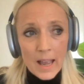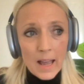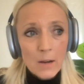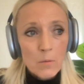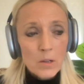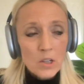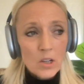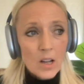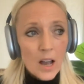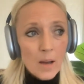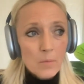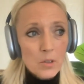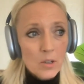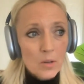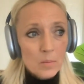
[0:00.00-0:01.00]
And when you
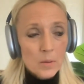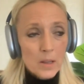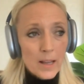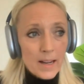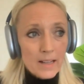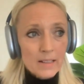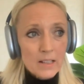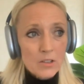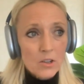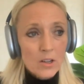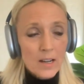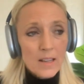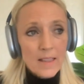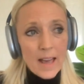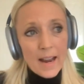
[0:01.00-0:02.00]
come to a place and you're
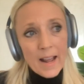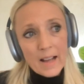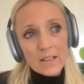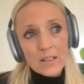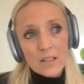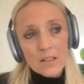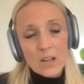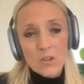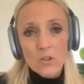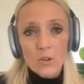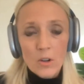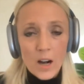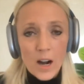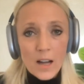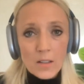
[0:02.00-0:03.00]
in that existential
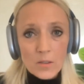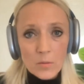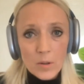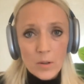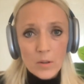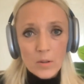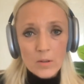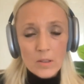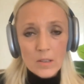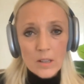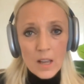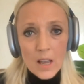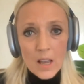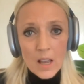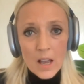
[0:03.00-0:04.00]
crossroads,
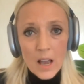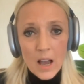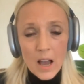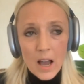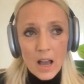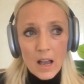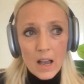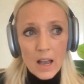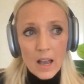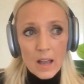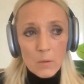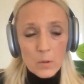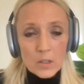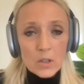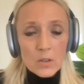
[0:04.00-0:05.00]

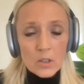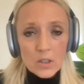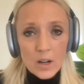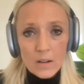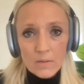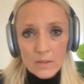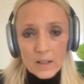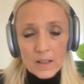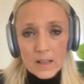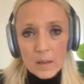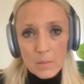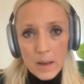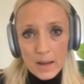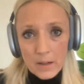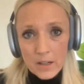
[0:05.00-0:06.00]
when you start
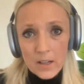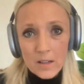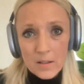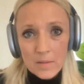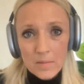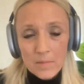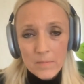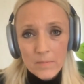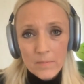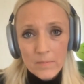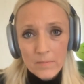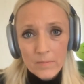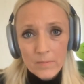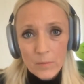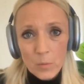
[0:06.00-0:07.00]
feeling better,
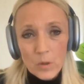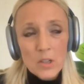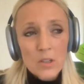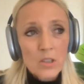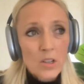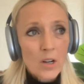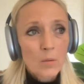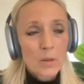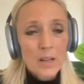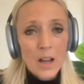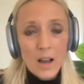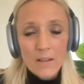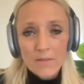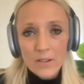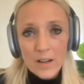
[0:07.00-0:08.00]
when you start
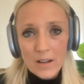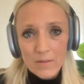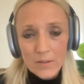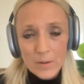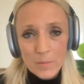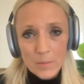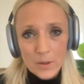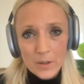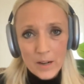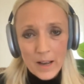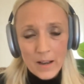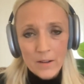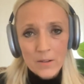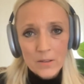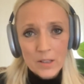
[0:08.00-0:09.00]
recovering from
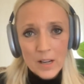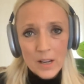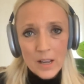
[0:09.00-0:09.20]
burnout,